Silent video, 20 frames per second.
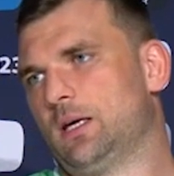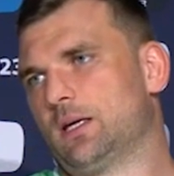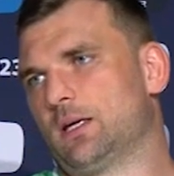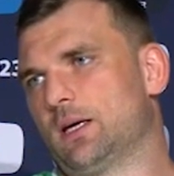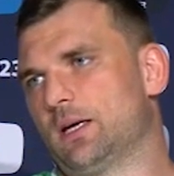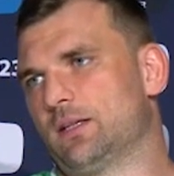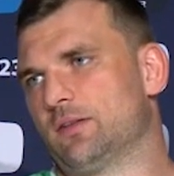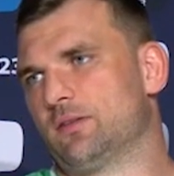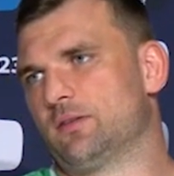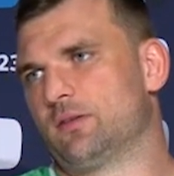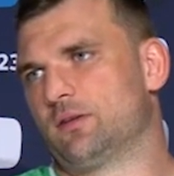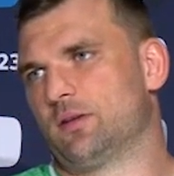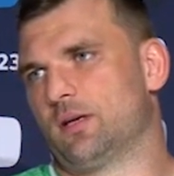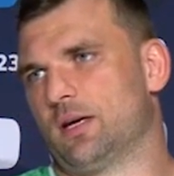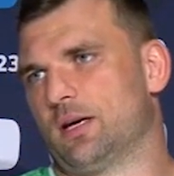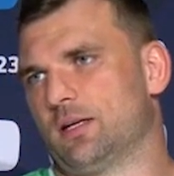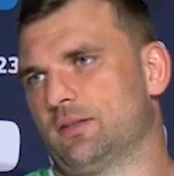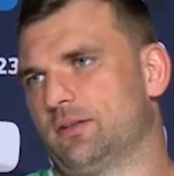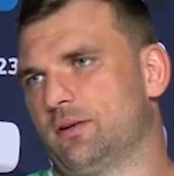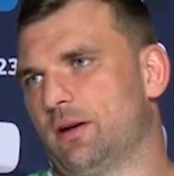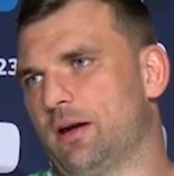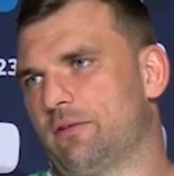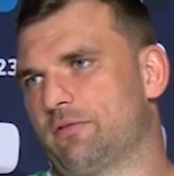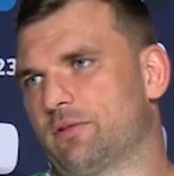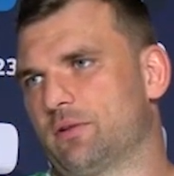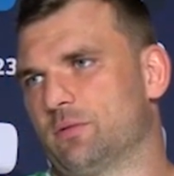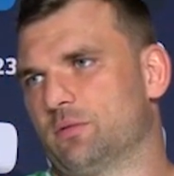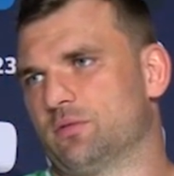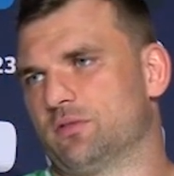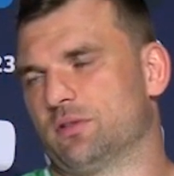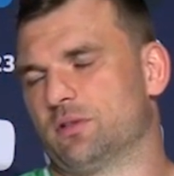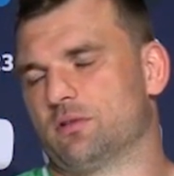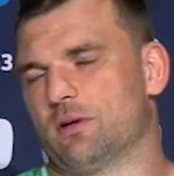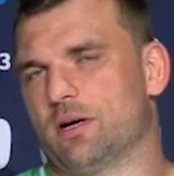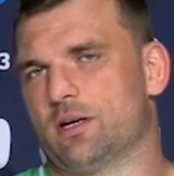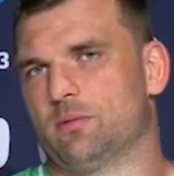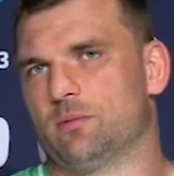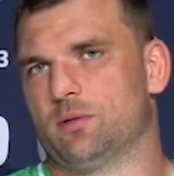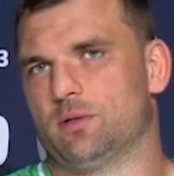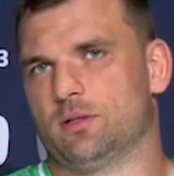against uh, South Africa was
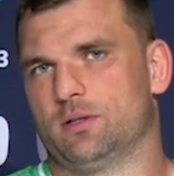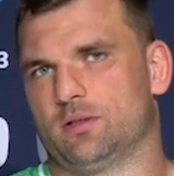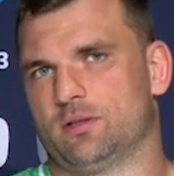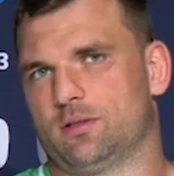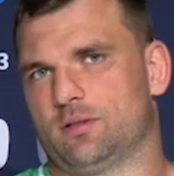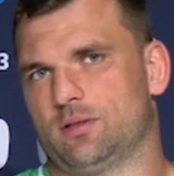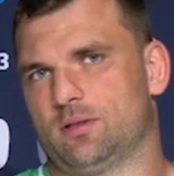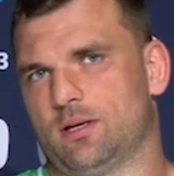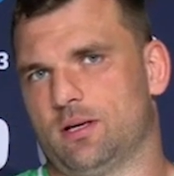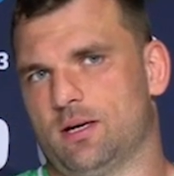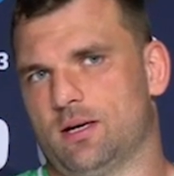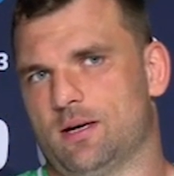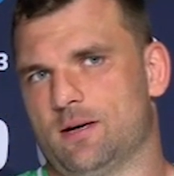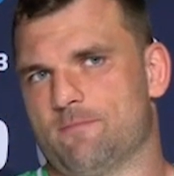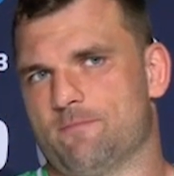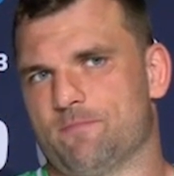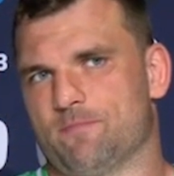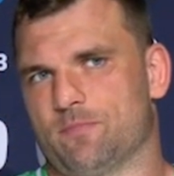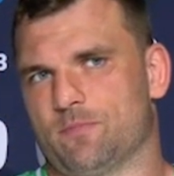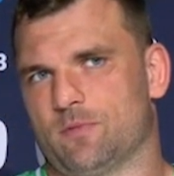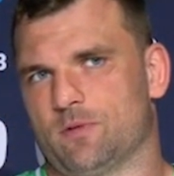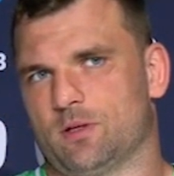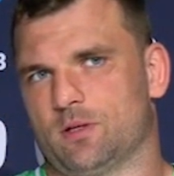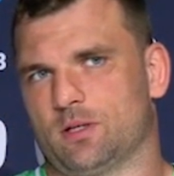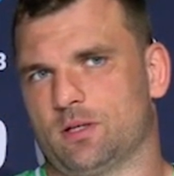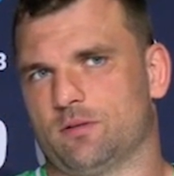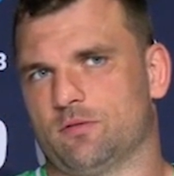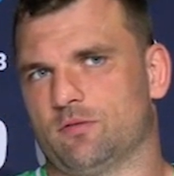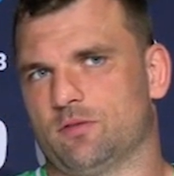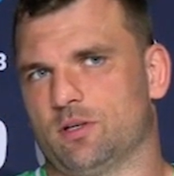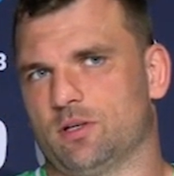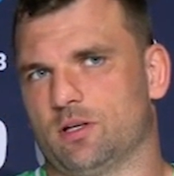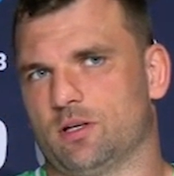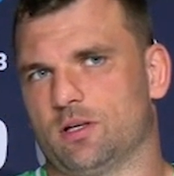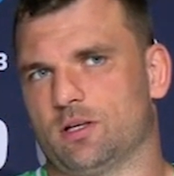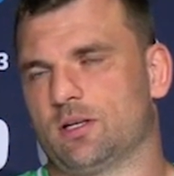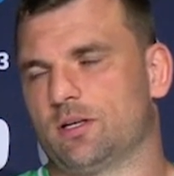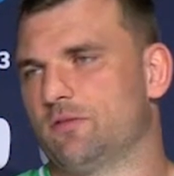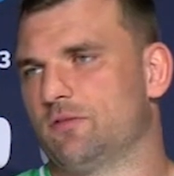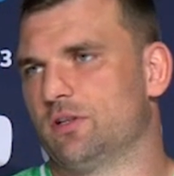incredible, and um, it gives you
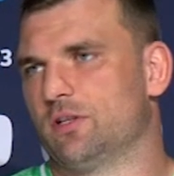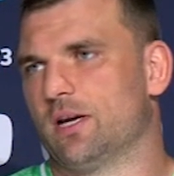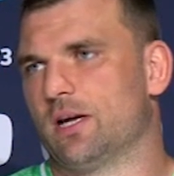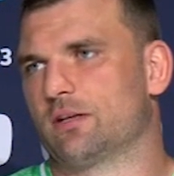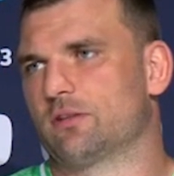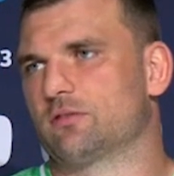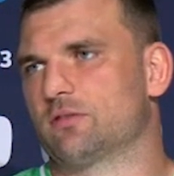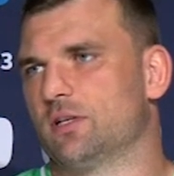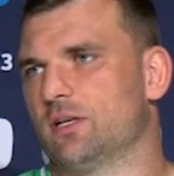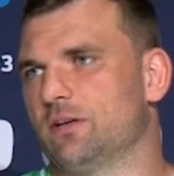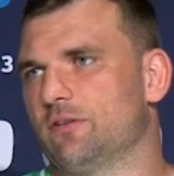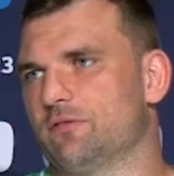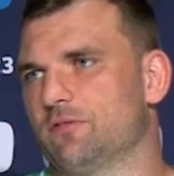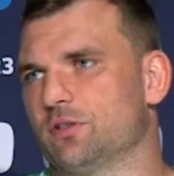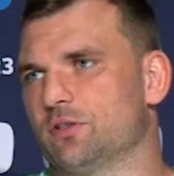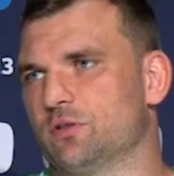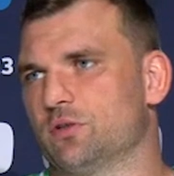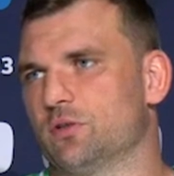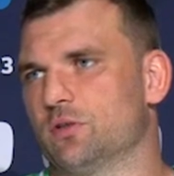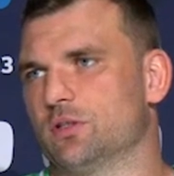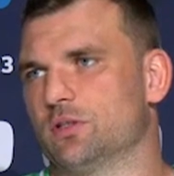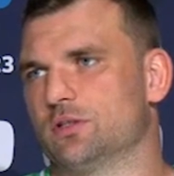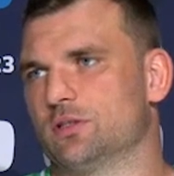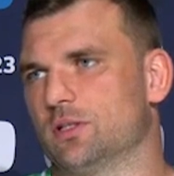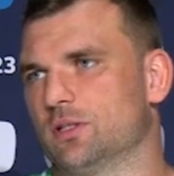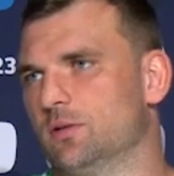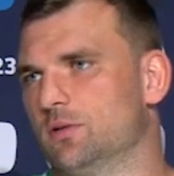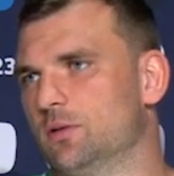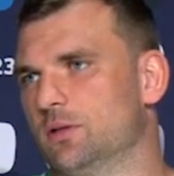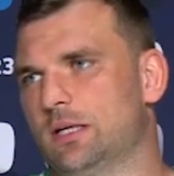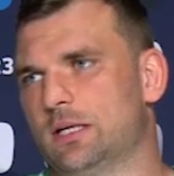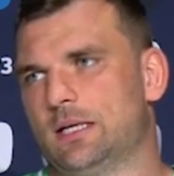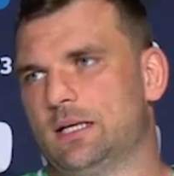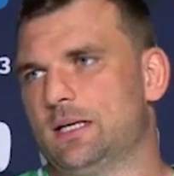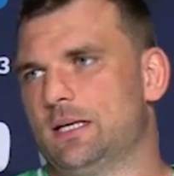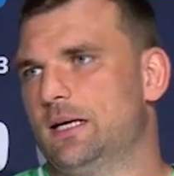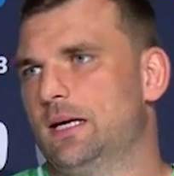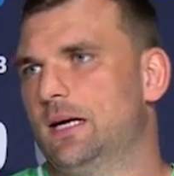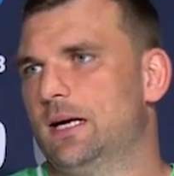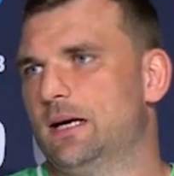it gives you an extra lift for sure. So,
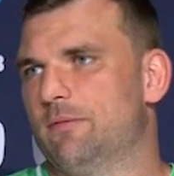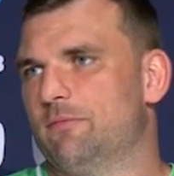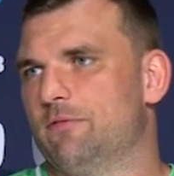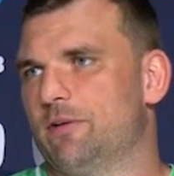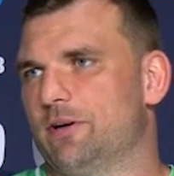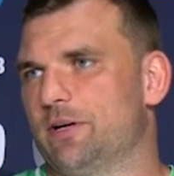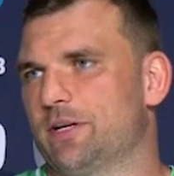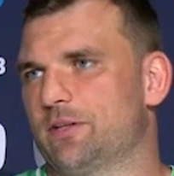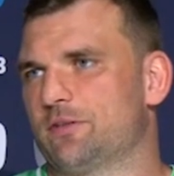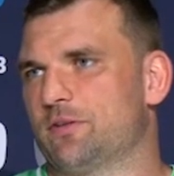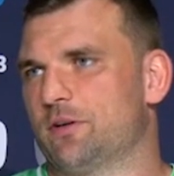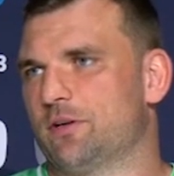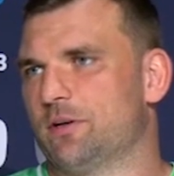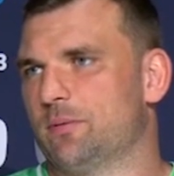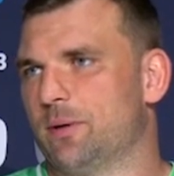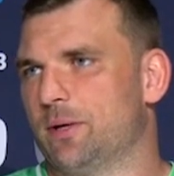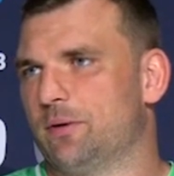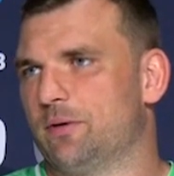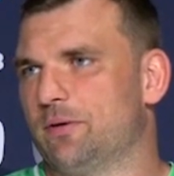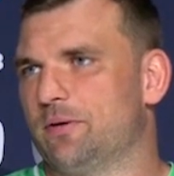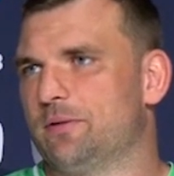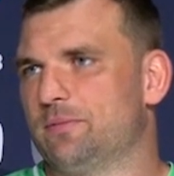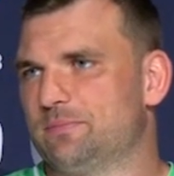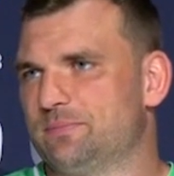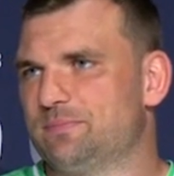I'm very excited about it.